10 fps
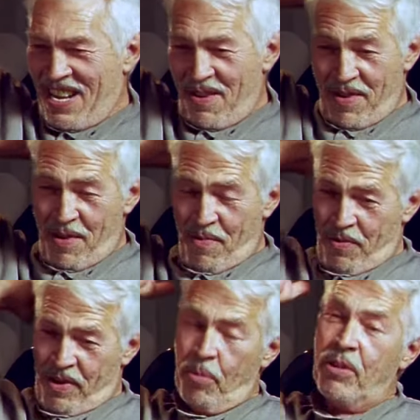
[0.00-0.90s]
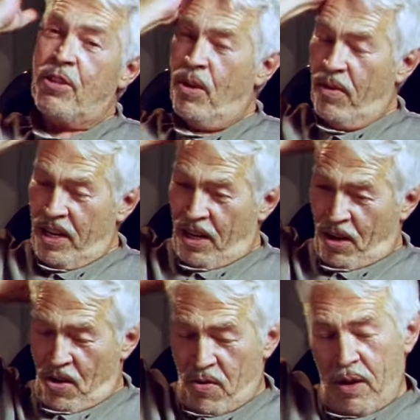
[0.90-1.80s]
when he was totally
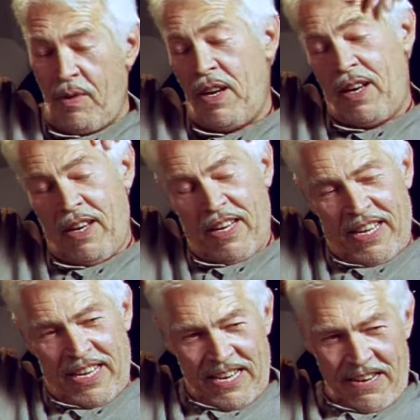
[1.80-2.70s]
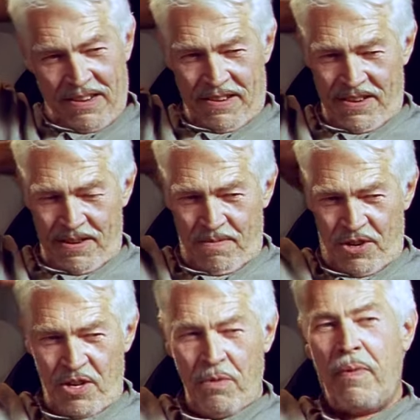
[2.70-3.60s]
alone, he
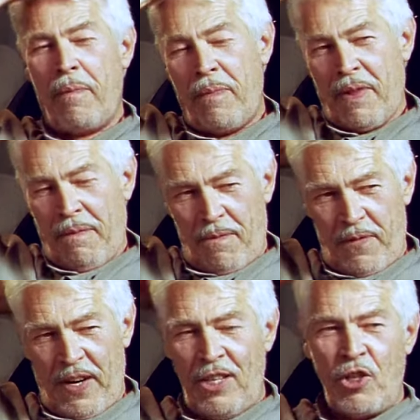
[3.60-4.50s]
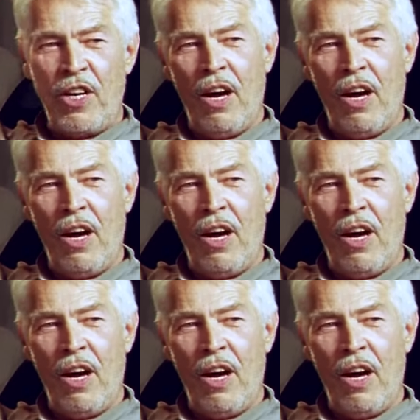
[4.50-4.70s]
was finishing